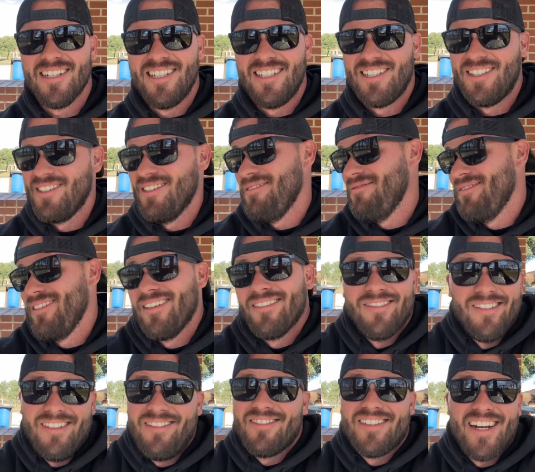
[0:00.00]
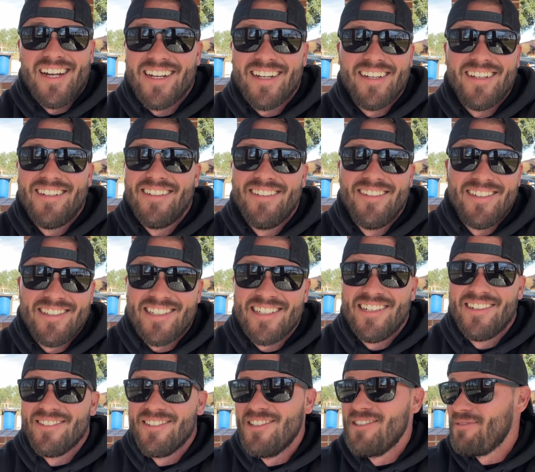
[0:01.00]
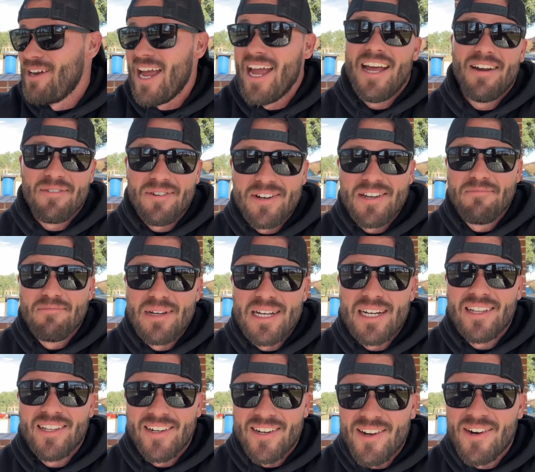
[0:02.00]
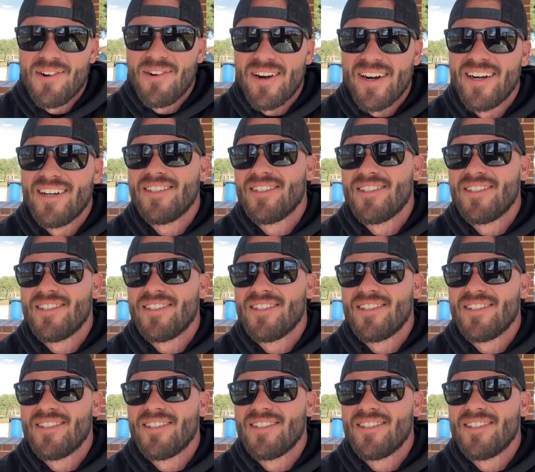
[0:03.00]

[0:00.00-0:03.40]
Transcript: So I'm like, well, we're not getting a hotel room and we're in the middle of nowhere.